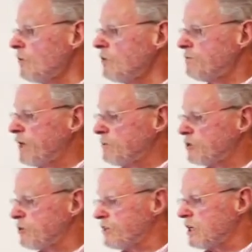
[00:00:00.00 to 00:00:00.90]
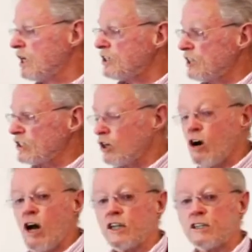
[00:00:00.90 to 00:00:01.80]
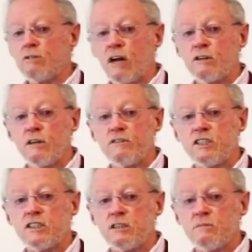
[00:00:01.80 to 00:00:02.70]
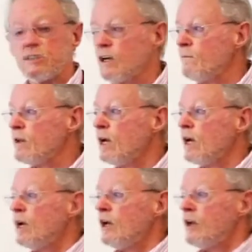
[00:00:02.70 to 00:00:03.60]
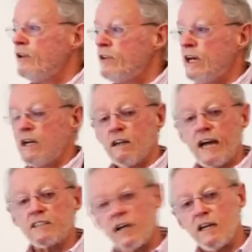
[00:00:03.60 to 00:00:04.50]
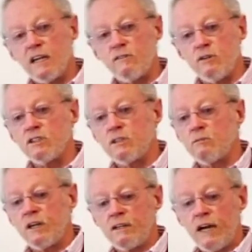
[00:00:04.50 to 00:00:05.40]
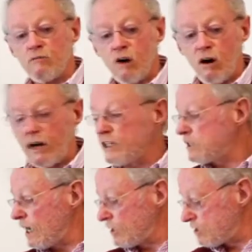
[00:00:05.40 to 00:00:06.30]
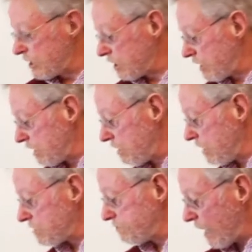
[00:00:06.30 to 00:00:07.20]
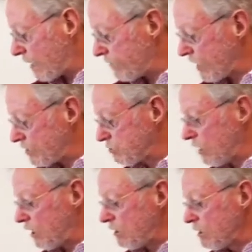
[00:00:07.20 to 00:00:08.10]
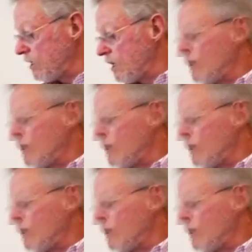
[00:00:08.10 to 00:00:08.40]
with people with such highly strung nervous systems, the lactate levels, when they rise, and acidity is part of that as well,